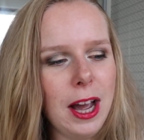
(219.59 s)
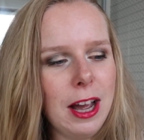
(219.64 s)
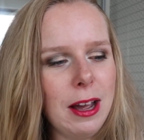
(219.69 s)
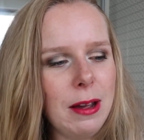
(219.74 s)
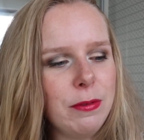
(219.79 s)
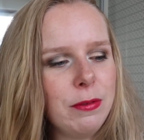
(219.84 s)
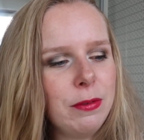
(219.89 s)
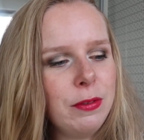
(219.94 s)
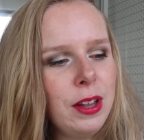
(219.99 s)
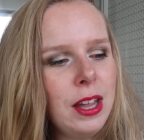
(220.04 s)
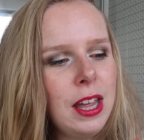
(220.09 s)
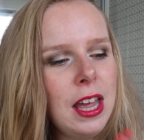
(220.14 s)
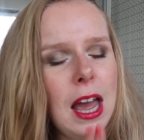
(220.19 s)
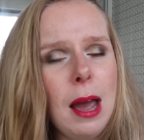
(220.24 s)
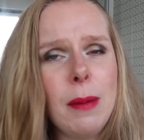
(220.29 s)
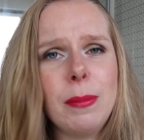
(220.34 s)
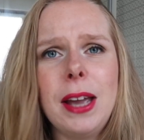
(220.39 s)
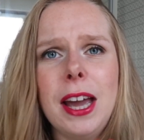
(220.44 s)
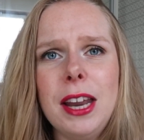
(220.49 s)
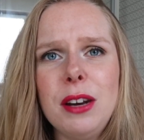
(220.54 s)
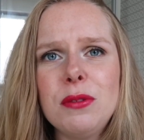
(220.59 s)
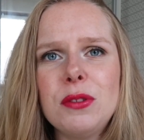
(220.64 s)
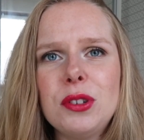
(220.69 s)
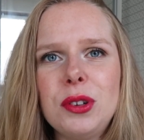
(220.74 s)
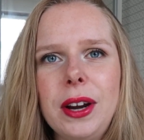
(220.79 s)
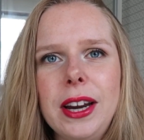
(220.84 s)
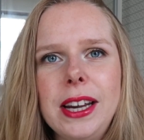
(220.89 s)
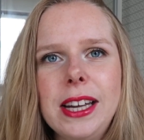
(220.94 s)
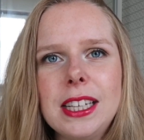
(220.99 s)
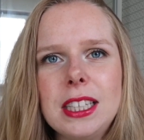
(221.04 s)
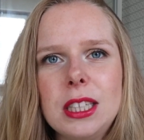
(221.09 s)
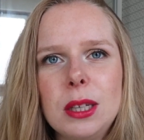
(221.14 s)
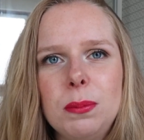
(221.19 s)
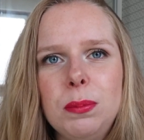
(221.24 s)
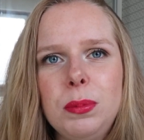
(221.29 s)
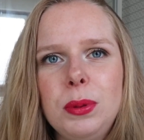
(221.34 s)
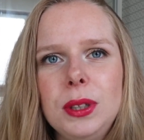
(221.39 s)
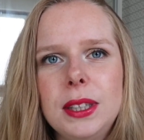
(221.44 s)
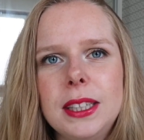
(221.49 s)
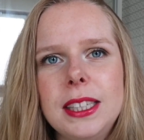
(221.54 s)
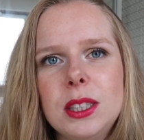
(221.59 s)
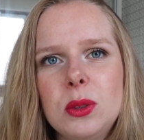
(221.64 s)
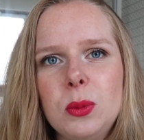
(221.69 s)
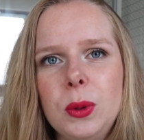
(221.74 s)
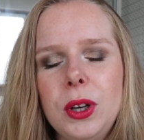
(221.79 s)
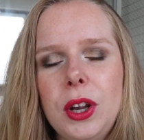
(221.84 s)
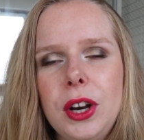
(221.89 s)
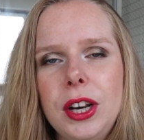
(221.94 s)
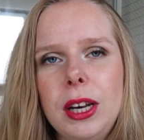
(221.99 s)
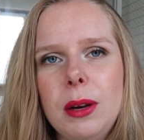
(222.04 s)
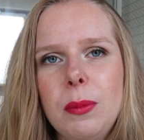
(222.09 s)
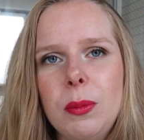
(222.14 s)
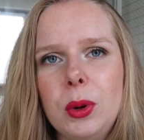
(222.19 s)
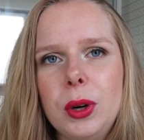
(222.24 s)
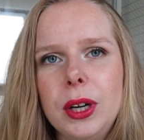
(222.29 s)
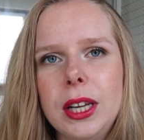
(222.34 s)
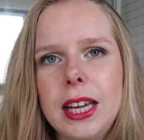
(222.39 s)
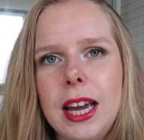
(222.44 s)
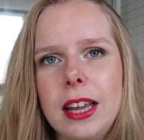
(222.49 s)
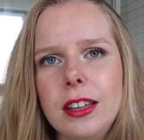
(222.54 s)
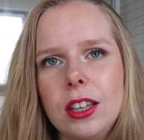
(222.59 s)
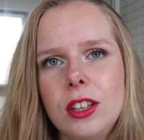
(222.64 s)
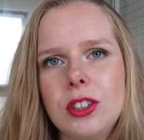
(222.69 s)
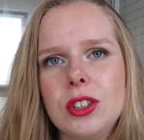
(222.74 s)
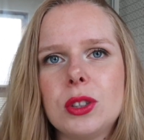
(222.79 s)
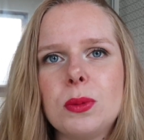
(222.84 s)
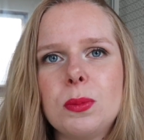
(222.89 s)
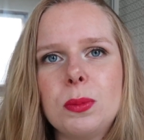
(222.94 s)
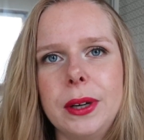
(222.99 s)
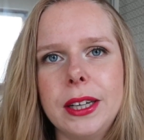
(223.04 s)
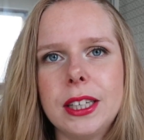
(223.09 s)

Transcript: I've, I'm kind of trying to put this one on in the morning and then just